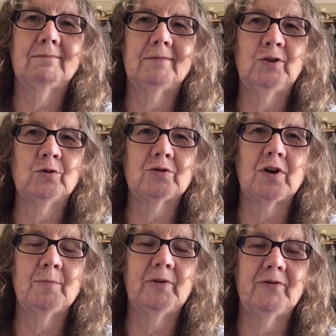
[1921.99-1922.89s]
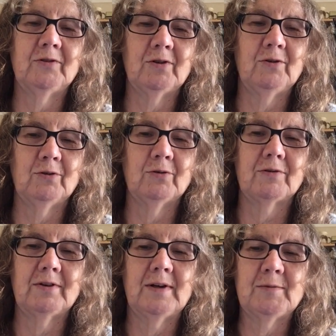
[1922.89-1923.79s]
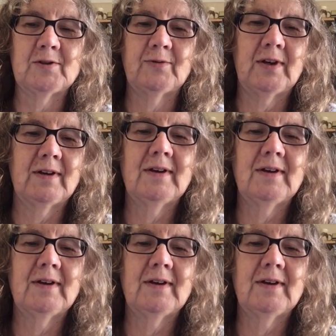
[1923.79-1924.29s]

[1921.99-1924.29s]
your time if you're in the Northern Hemisphere.